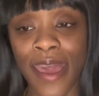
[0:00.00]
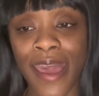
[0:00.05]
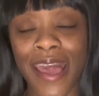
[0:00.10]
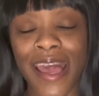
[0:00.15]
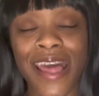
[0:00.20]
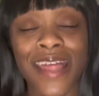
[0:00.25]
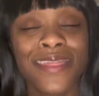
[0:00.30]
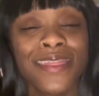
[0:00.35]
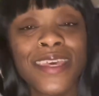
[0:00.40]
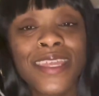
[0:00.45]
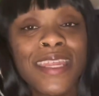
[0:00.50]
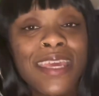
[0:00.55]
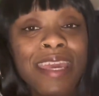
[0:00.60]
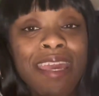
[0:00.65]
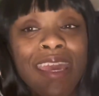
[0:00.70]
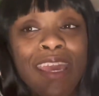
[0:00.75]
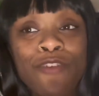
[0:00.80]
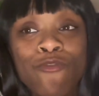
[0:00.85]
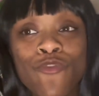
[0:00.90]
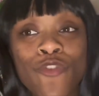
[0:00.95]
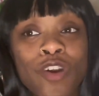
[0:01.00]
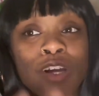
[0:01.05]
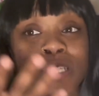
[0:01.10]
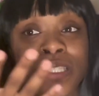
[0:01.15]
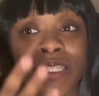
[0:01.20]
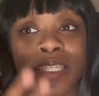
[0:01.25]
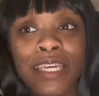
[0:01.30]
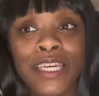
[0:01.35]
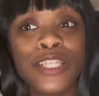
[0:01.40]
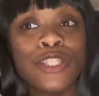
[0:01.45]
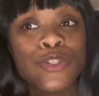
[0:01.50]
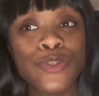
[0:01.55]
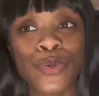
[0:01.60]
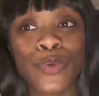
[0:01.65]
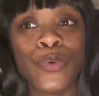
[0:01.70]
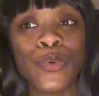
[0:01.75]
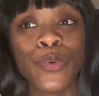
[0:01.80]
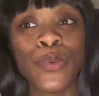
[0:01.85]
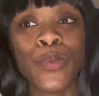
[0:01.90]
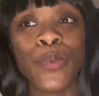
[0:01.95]
And then he runs
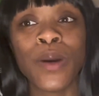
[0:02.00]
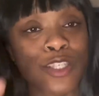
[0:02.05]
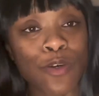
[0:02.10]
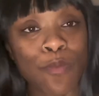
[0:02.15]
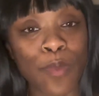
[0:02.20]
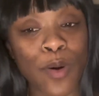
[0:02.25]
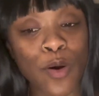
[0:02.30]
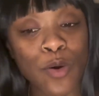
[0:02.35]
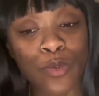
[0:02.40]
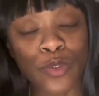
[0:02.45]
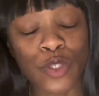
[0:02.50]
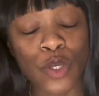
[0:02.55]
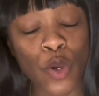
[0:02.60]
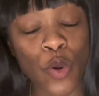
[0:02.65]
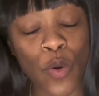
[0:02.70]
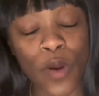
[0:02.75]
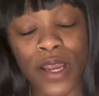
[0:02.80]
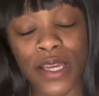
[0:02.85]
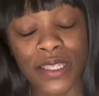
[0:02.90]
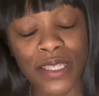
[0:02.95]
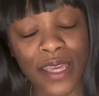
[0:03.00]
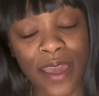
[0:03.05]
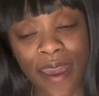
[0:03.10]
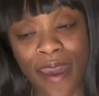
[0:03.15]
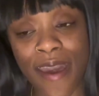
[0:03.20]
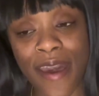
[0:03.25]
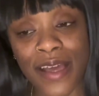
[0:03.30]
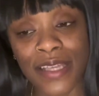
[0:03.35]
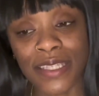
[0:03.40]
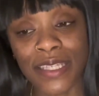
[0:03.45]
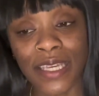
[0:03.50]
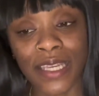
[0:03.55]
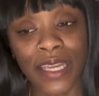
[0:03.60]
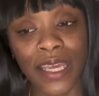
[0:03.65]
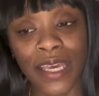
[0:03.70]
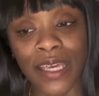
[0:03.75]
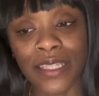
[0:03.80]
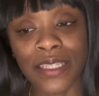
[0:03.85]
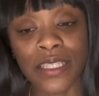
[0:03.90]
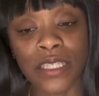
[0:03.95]
into Simone's crazy ass and
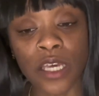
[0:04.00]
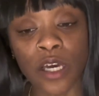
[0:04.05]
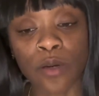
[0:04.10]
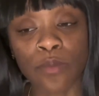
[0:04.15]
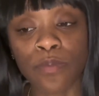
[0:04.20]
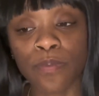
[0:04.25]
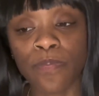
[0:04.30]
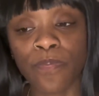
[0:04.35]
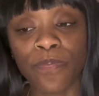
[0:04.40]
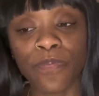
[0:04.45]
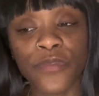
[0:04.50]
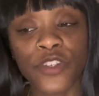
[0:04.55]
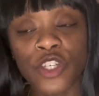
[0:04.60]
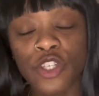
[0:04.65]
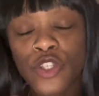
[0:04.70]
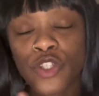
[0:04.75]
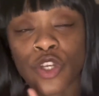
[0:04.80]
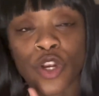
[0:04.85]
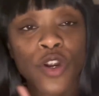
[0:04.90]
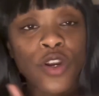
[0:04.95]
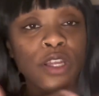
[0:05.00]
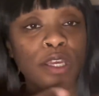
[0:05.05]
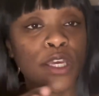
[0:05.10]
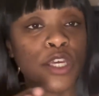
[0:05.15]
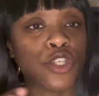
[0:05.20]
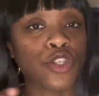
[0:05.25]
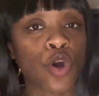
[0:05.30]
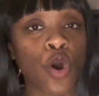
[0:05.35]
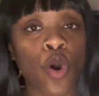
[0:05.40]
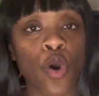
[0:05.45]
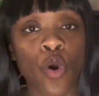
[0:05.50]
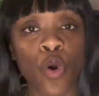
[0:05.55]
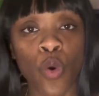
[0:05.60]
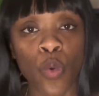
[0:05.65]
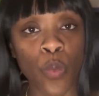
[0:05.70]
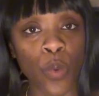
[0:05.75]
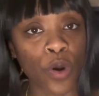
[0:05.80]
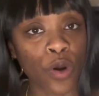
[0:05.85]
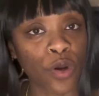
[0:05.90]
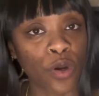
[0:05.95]
ends up just turning his whole
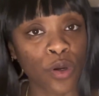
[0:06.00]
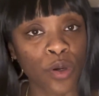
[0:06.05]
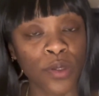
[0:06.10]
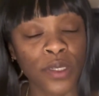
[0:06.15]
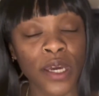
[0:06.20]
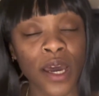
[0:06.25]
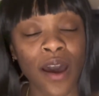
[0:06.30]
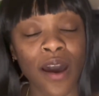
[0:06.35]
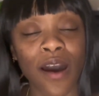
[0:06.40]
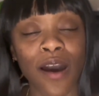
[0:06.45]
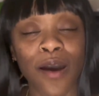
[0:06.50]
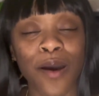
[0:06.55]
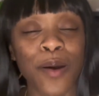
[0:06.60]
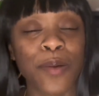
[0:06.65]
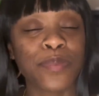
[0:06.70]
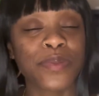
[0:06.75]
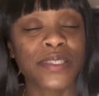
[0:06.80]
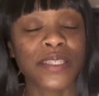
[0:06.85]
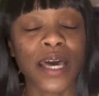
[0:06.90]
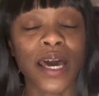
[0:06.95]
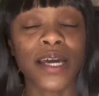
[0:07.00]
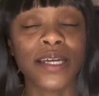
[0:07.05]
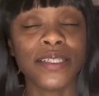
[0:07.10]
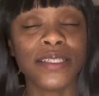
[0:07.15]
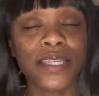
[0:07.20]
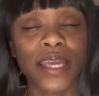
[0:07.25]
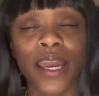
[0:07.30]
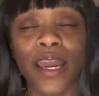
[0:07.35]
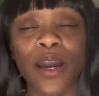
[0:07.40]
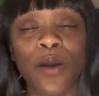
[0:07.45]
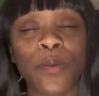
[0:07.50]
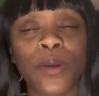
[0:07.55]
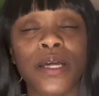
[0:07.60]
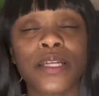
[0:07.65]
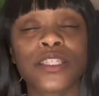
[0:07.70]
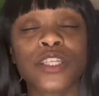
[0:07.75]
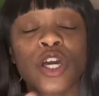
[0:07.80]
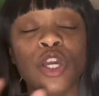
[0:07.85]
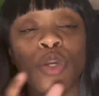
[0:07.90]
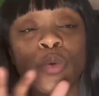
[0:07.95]
world upside down. When I
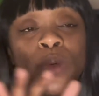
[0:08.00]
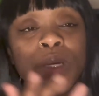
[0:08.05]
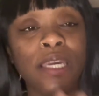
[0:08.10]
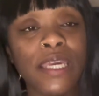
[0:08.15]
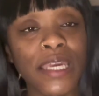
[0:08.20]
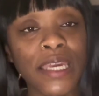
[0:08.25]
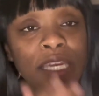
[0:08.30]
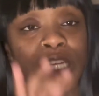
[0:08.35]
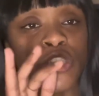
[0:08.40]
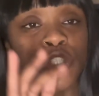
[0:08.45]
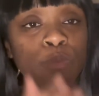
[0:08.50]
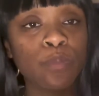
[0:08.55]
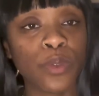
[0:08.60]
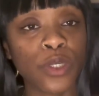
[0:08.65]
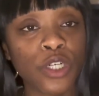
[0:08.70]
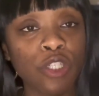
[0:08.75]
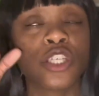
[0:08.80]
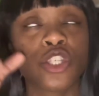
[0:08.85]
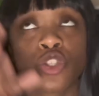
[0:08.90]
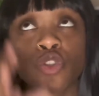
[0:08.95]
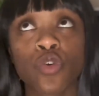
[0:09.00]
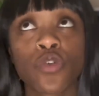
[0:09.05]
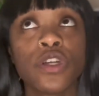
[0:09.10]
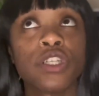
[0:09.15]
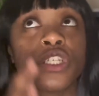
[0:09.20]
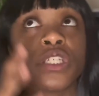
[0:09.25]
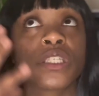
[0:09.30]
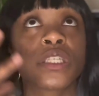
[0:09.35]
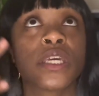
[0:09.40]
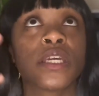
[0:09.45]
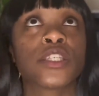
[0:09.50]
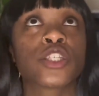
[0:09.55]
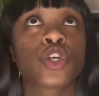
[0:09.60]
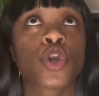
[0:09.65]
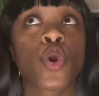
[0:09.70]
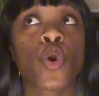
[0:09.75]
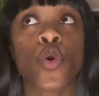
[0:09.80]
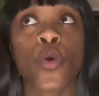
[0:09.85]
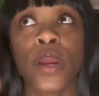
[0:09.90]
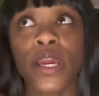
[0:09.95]
tell you, with each book, the story just gets
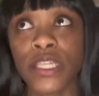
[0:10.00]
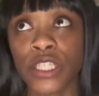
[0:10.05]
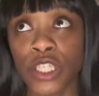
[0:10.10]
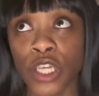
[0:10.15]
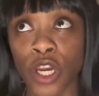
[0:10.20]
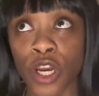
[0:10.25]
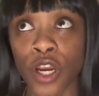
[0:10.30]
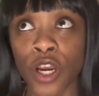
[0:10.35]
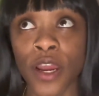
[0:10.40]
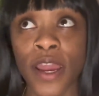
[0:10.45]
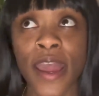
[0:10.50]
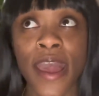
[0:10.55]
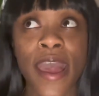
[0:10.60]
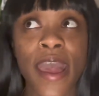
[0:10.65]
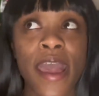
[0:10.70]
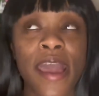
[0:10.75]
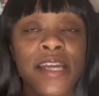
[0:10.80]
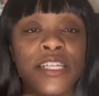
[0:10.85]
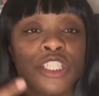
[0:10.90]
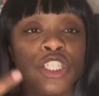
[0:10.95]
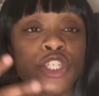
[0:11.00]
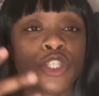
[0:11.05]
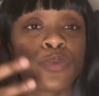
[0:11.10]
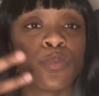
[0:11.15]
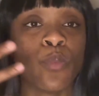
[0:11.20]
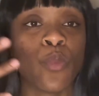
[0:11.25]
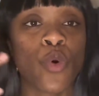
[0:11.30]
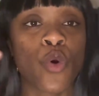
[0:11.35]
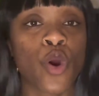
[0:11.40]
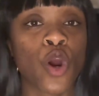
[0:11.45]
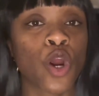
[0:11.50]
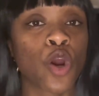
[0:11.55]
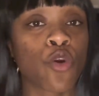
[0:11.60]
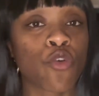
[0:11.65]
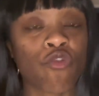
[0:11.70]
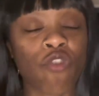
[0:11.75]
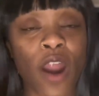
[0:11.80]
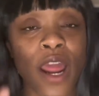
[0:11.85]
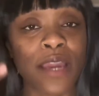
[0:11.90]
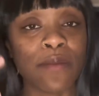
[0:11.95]
crazier and just more
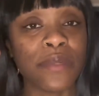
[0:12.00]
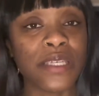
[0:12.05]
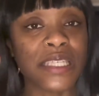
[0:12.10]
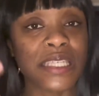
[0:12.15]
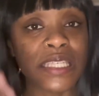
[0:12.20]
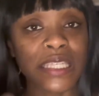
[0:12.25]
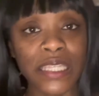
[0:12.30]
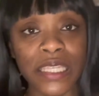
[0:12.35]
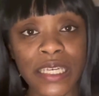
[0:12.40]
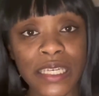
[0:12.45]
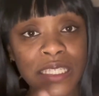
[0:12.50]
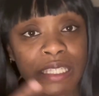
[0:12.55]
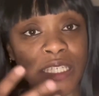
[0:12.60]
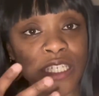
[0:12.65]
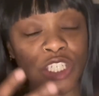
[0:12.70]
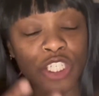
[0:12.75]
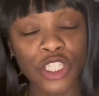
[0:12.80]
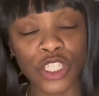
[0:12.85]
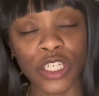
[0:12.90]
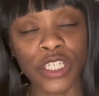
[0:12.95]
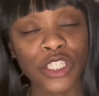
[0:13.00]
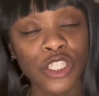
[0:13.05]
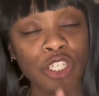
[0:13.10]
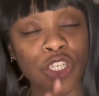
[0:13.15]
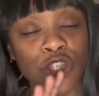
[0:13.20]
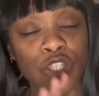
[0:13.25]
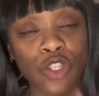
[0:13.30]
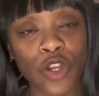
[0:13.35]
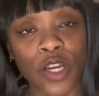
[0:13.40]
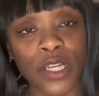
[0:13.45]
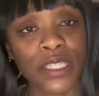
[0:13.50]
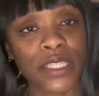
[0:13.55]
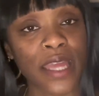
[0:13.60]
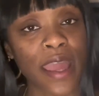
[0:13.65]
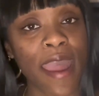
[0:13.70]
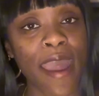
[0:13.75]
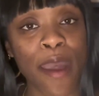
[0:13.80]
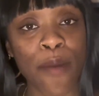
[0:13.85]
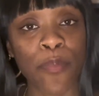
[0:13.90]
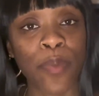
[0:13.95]
grimy, sleazy shit just starts to
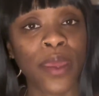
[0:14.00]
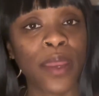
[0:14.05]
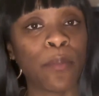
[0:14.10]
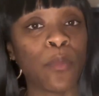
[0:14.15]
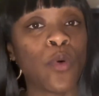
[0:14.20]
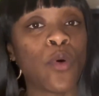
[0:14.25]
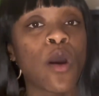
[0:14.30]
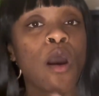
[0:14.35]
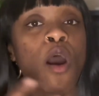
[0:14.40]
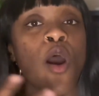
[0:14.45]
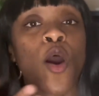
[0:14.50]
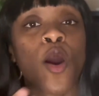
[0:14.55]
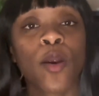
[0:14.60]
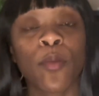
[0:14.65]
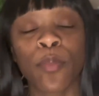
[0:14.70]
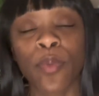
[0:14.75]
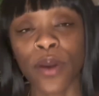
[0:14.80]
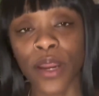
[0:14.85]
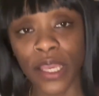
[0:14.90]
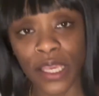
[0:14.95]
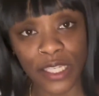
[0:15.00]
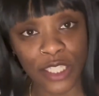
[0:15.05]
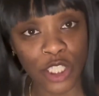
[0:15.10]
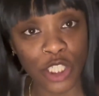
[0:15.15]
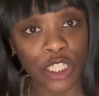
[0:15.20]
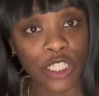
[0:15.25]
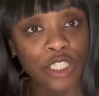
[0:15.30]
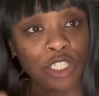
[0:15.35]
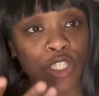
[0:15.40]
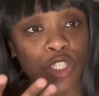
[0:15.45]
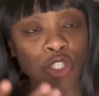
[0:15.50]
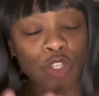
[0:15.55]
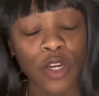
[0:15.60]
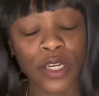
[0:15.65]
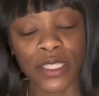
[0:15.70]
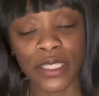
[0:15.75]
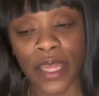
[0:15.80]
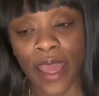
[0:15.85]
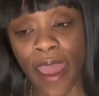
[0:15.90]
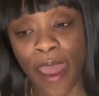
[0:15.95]
happen. More heartbreaking shit just starts
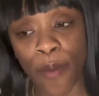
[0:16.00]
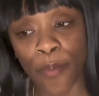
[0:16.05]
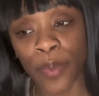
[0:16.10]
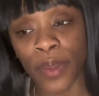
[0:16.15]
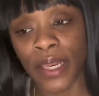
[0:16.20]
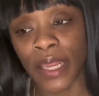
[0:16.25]
to happen.